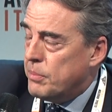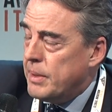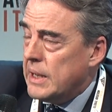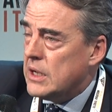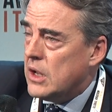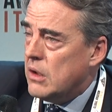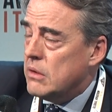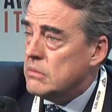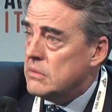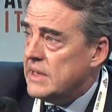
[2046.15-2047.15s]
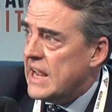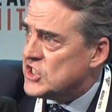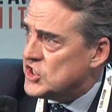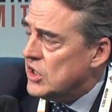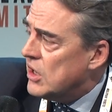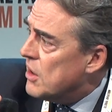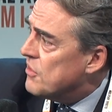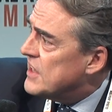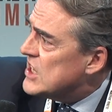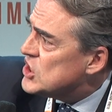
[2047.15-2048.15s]
build a national
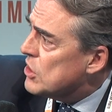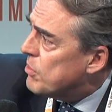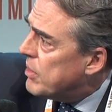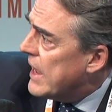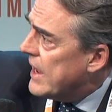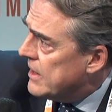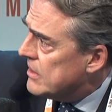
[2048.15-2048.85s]
aviation plan,